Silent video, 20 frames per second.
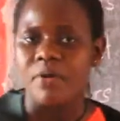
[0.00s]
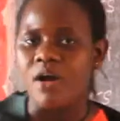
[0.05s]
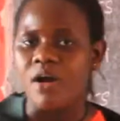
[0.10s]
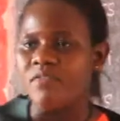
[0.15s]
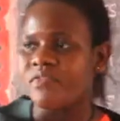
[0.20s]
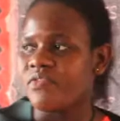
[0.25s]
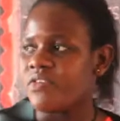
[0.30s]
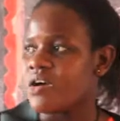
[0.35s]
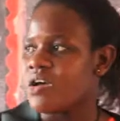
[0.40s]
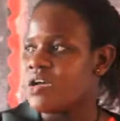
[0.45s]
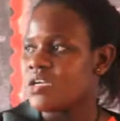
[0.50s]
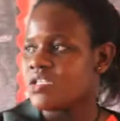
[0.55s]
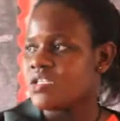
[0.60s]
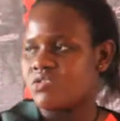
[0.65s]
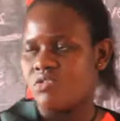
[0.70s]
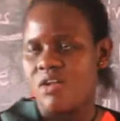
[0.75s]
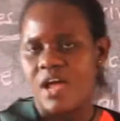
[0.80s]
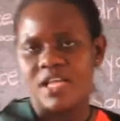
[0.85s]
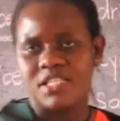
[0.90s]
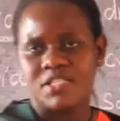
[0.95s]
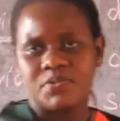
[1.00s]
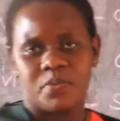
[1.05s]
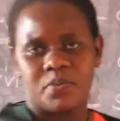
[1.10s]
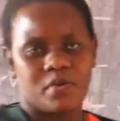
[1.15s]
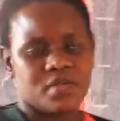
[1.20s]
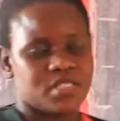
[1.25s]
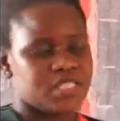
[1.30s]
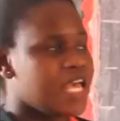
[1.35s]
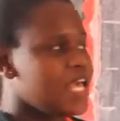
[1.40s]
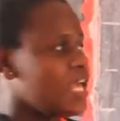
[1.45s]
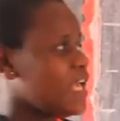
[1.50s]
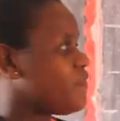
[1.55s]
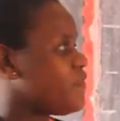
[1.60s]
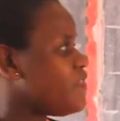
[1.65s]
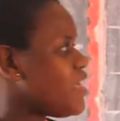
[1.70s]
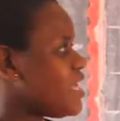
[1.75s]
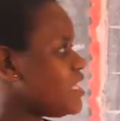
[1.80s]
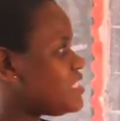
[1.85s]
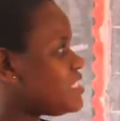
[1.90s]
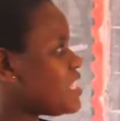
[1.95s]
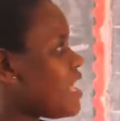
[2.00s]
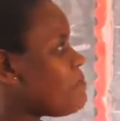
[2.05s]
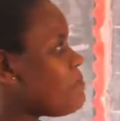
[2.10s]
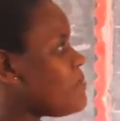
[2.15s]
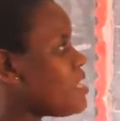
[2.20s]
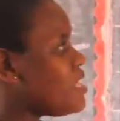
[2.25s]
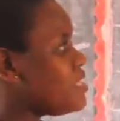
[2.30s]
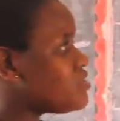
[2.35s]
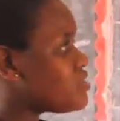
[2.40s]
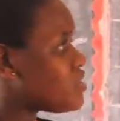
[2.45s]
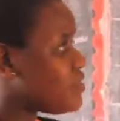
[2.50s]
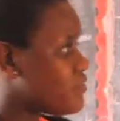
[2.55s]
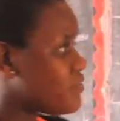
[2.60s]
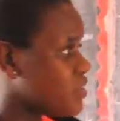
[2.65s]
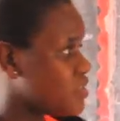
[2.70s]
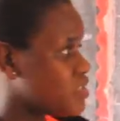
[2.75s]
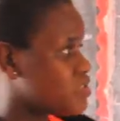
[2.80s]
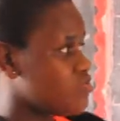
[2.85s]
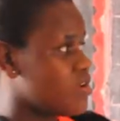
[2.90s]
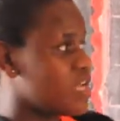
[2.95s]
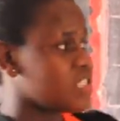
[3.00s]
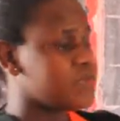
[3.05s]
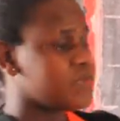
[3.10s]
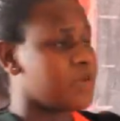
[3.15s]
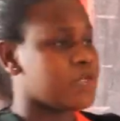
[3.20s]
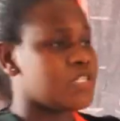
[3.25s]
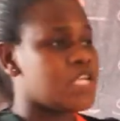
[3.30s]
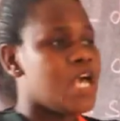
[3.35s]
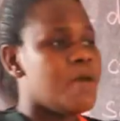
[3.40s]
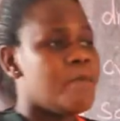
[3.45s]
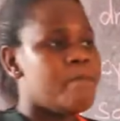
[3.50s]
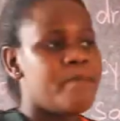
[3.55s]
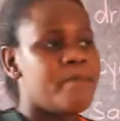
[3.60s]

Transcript: of transport. If they say means of road transport,